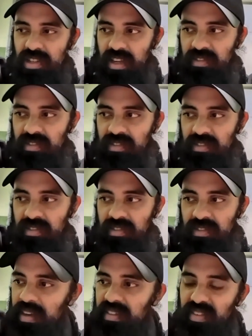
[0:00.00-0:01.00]
yourself a little
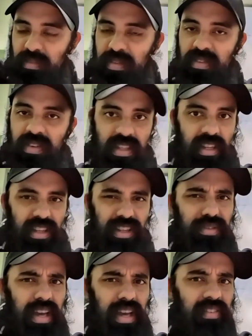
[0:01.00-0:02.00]
bit from a result
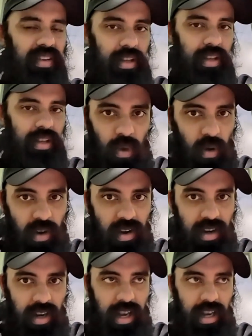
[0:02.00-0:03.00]
you definitely want.
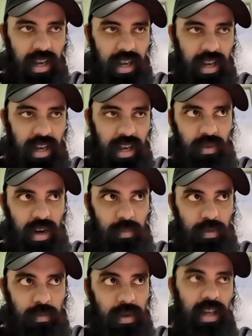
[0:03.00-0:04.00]
Like, I think when I
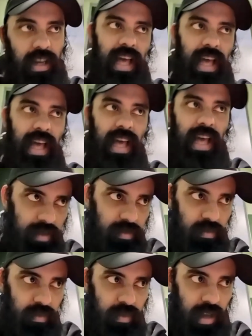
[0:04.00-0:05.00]
put my last
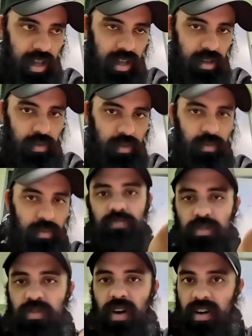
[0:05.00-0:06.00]
album, Wow, which
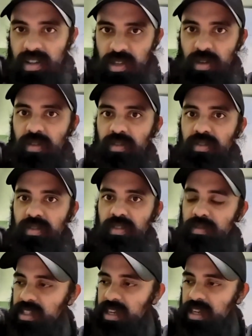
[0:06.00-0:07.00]
you've heard a song from
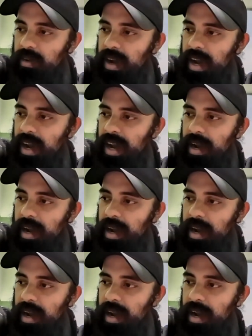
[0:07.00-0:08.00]
just now,
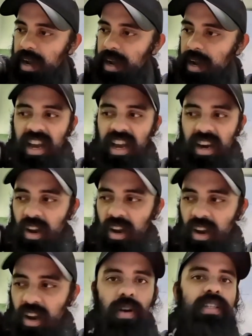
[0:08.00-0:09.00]
I had a lot of
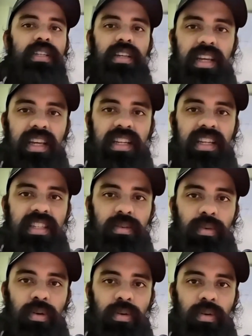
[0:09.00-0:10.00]
wants and needs
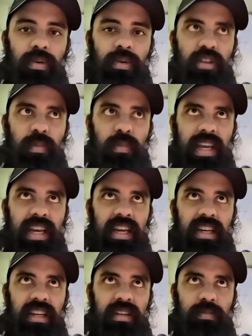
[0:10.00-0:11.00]
that were really
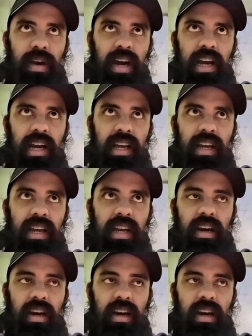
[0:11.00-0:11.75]
dominated by